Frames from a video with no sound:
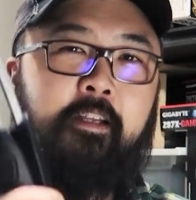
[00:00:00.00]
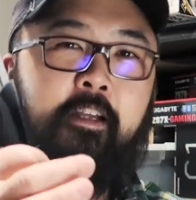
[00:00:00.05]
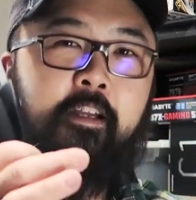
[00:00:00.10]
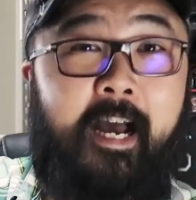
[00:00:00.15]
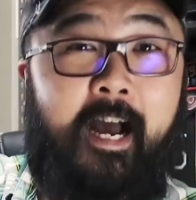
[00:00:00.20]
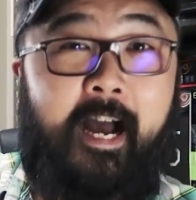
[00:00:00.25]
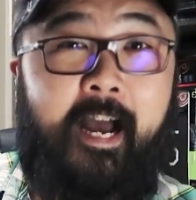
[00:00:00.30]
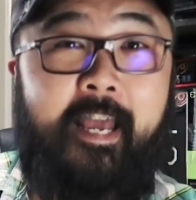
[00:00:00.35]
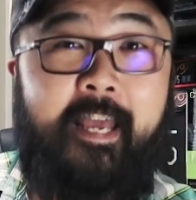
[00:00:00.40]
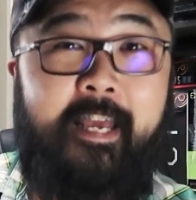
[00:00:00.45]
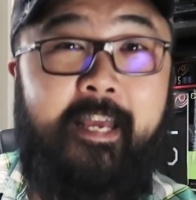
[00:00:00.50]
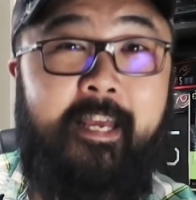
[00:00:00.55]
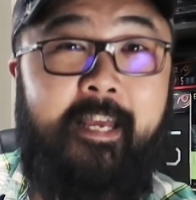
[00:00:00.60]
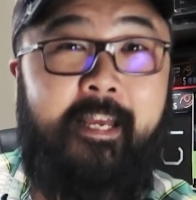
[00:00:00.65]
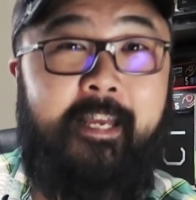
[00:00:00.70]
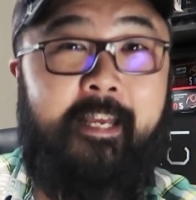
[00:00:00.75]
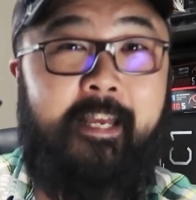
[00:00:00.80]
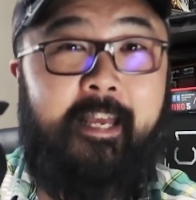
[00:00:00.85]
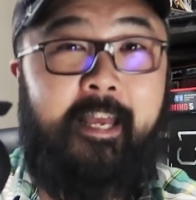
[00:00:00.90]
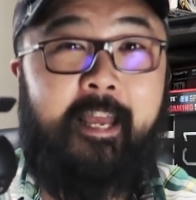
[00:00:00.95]
Kai
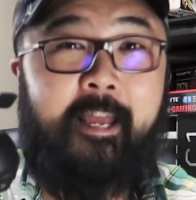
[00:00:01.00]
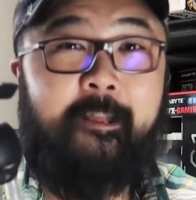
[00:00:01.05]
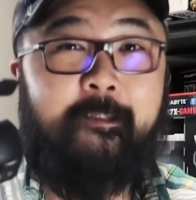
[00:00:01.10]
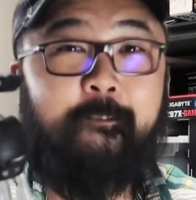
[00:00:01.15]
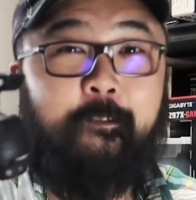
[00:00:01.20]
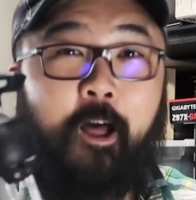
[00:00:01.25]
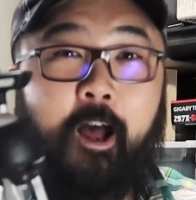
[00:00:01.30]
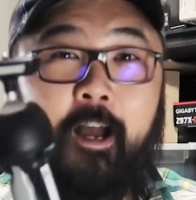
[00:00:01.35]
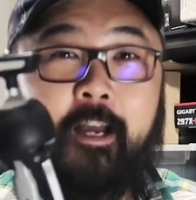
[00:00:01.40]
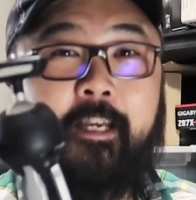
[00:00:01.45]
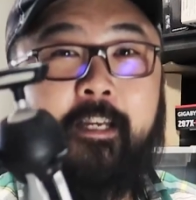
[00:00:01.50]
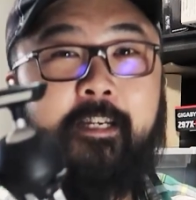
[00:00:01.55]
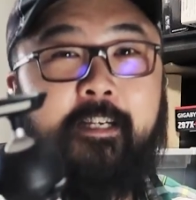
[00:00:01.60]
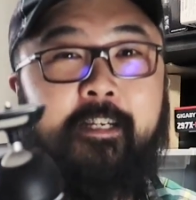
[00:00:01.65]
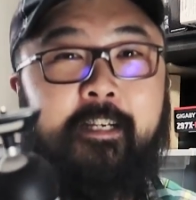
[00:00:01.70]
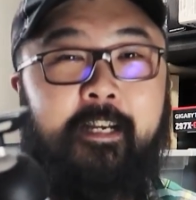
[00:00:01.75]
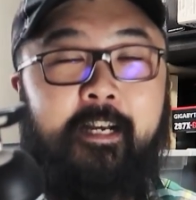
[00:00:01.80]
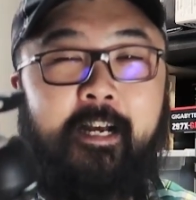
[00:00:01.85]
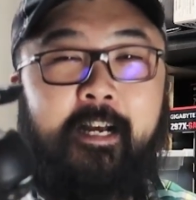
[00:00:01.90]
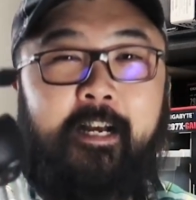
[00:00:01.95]
and Locke,
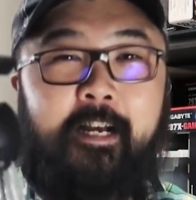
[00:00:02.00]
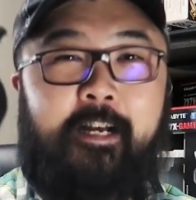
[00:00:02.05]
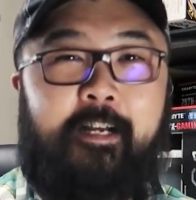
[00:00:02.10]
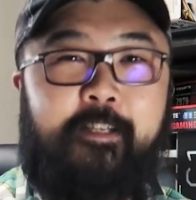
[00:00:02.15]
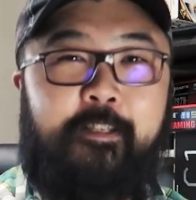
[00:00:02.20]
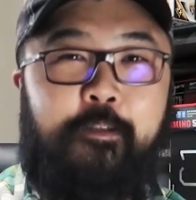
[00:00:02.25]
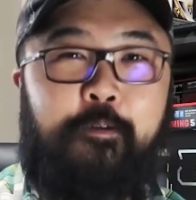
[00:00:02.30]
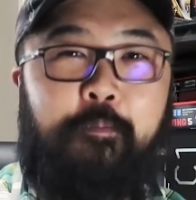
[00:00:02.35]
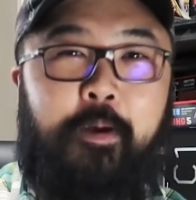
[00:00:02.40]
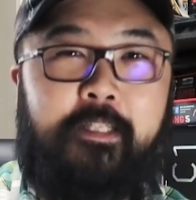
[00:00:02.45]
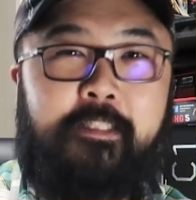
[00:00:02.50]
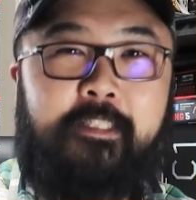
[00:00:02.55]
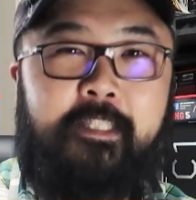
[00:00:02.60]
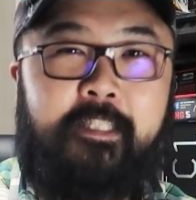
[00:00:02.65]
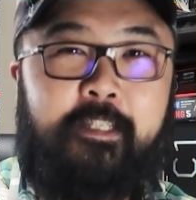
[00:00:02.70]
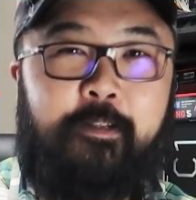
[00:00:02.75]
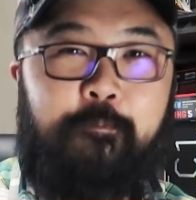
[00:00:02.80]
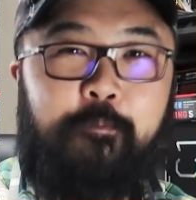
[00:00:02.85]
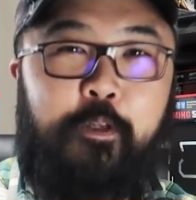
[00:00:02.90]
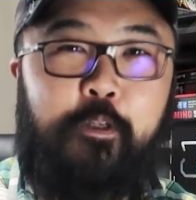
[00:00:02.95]
you might
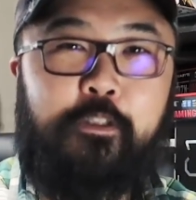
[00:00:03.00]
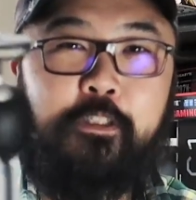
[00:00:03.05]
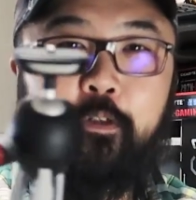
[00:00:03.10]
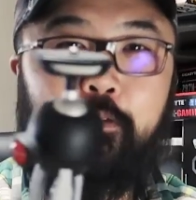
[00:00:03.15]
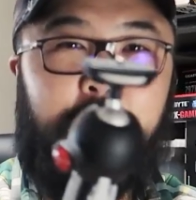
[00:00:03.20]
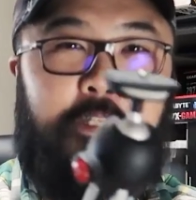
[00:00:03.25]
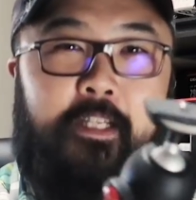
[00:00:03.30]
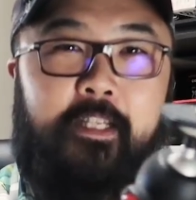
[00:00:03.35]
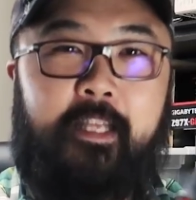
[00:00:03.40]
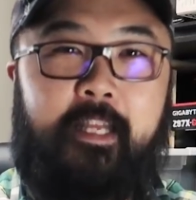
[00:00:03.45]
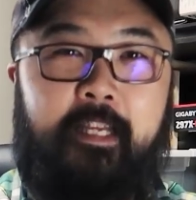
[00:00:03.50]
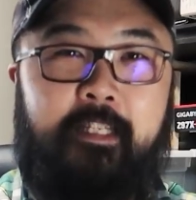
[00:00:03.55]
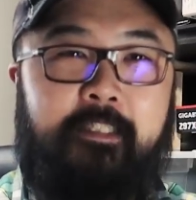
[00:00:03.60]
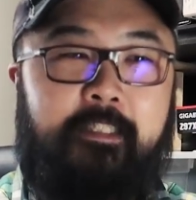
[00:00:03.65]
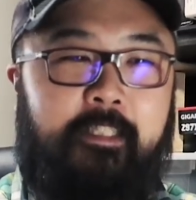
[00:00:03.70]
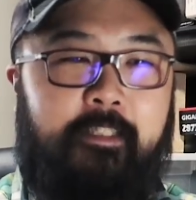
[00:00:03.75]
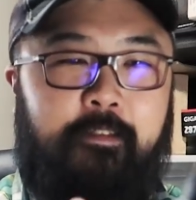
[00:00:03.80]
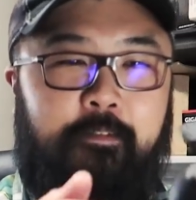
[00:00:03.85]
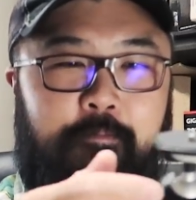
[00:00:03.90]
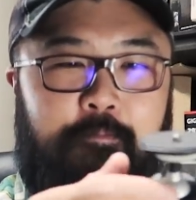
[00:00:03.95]
see them using one of
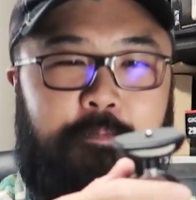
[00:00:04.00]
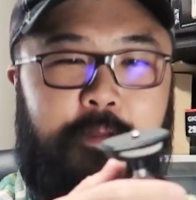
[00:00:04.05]
these